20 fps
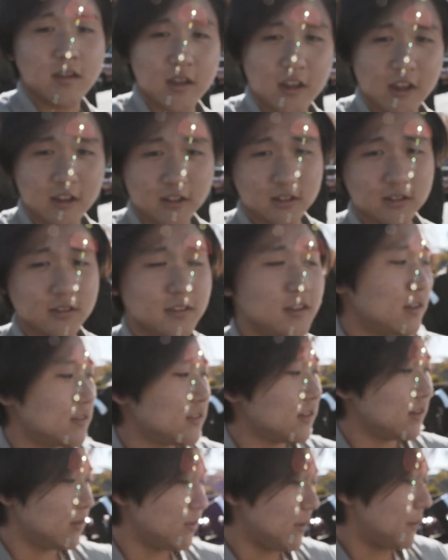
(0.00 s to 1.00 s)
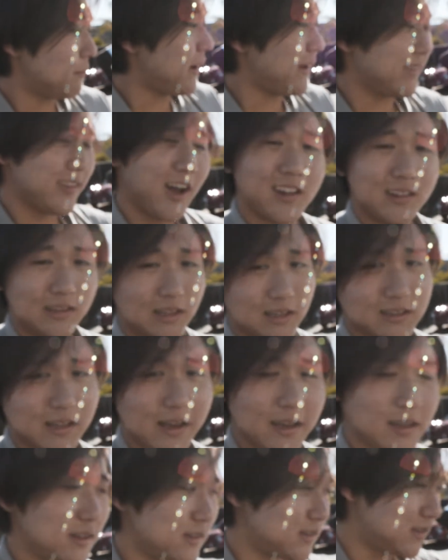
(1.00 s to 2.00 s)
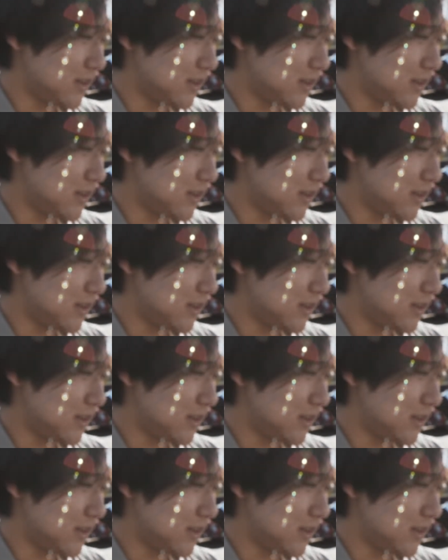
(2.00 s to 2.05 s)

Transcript: It might not look like it